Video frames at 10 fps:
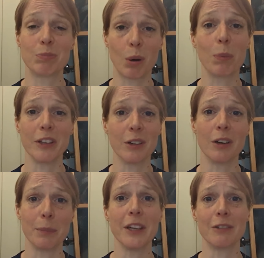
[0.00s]
probably got
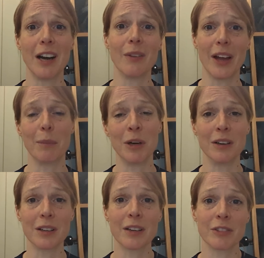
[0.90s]
to be around that
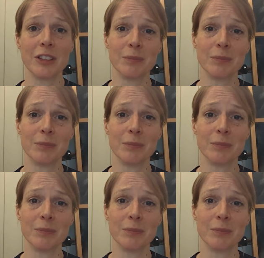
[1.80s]
mark, haven't you?